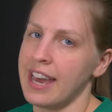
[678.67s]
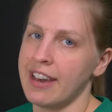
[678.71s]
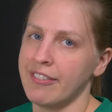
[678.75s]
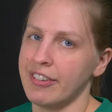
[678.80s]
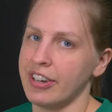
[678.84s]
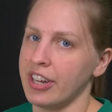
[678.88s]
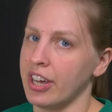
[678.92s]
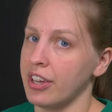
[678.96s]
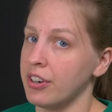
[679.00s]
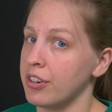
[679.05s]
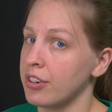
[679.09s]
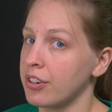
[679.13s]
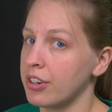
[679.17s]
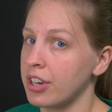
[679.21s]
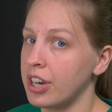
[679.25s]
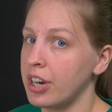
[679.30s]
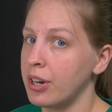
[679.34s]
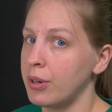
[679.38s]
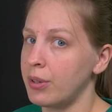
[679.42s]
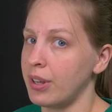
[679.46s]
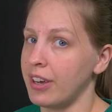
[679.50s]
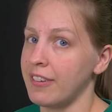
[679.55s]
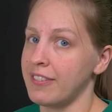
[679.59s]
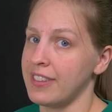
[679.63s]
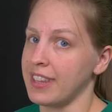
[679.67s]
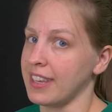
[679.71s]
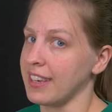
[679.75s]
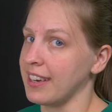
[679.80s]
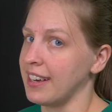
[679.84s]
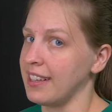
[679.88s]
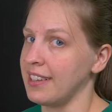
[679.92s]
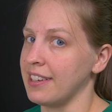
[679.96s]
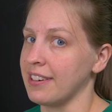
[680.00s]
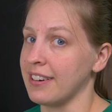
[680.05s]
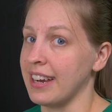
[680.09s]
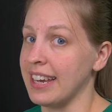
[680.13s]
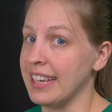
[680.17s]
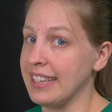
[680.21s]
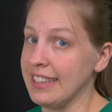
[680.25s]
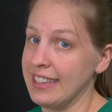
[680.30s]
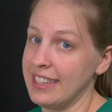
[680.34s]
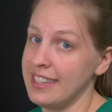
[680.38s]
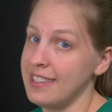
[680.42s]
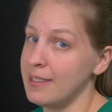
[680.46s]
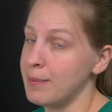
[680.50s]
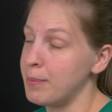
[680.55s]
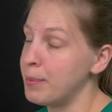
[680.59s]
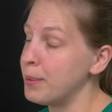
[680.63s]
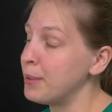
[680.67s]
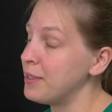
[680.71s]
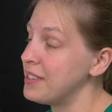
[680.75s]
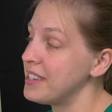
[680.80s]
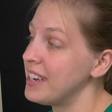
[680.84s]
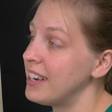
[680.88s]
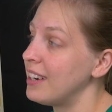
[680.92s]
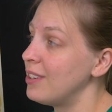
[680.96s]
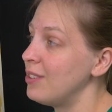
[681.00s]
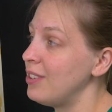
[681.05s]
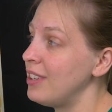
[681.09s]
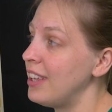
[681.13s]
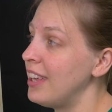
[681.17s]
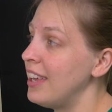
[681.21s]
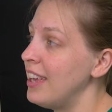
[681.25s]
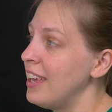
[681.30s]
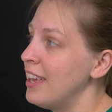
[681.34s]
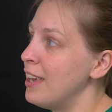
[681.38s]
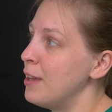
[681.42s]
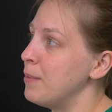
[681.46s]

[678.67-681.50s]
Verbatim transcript: have an undercoat of the color I need to put down,